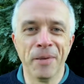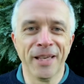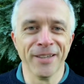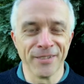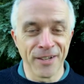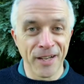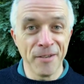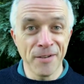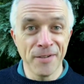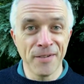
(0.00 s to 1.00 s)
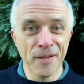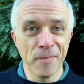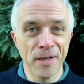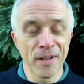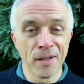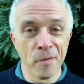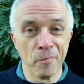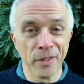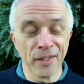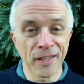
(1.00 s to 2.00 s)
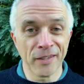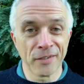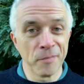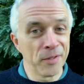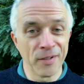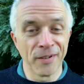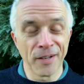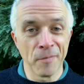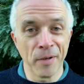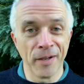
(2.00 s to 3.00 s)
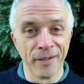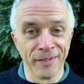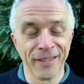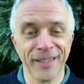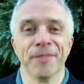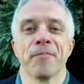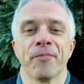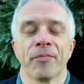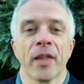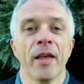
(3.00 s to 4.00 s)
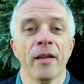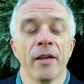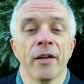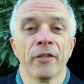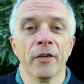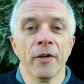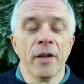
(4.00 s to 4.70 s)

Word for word: because I know you're determined, but your customers are not going to buy it. Okay. So